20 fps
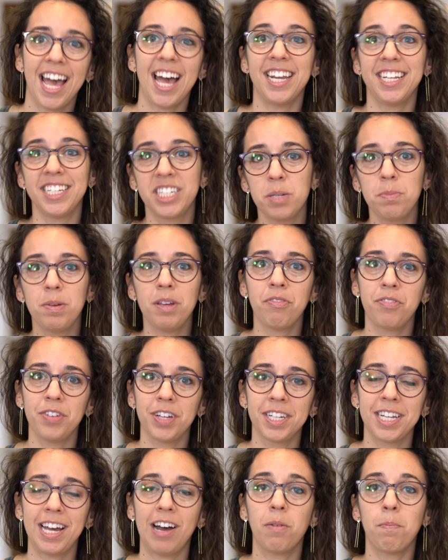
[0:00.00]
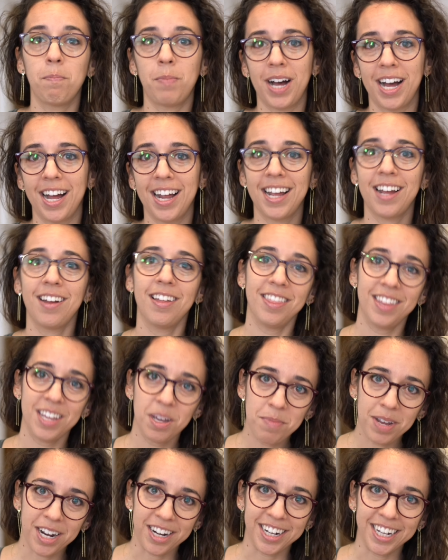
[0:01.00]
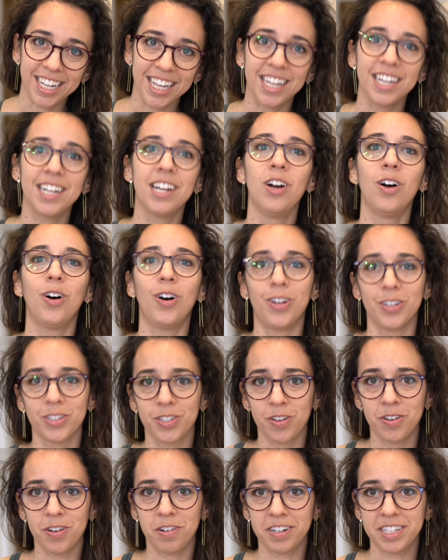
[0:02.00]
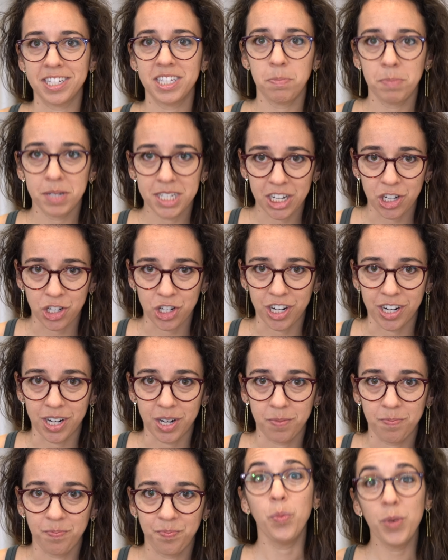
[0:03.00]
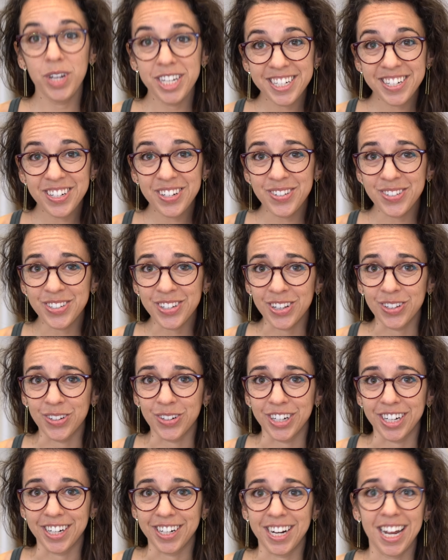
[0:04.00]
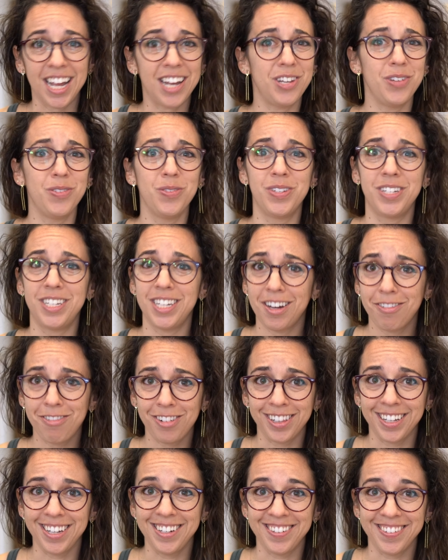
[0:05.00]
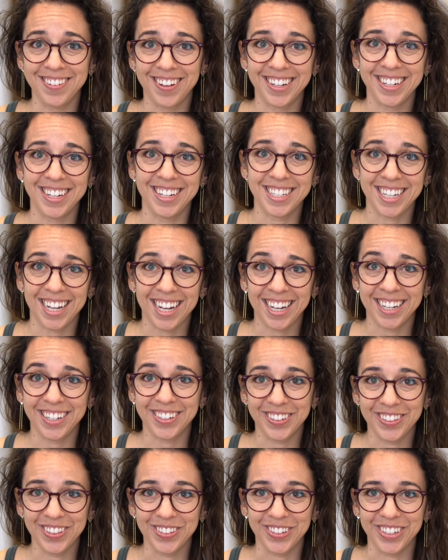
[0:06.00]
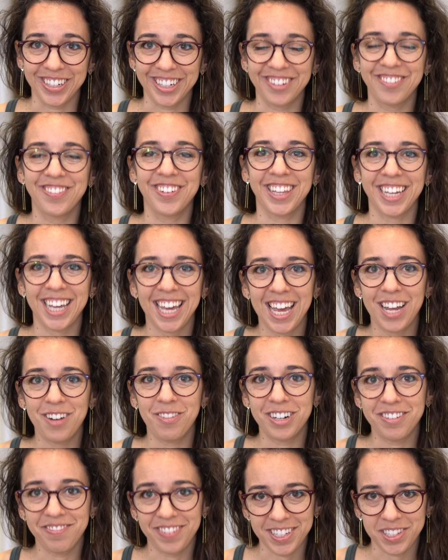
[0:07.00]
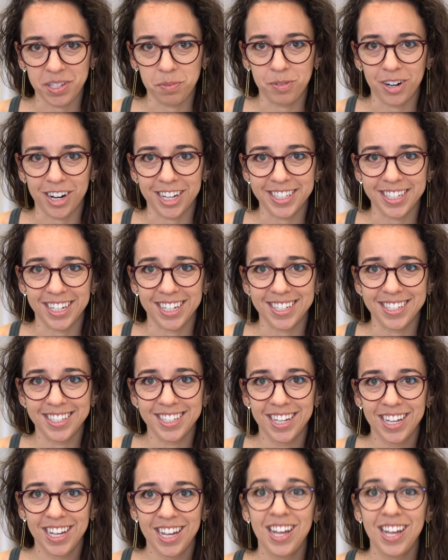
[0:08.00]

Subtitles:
and is to be filled out by the American, also known as the petitioner. We didn't use a lawyer, and you definitely do not need to hire a lawyer for the K1 visa process.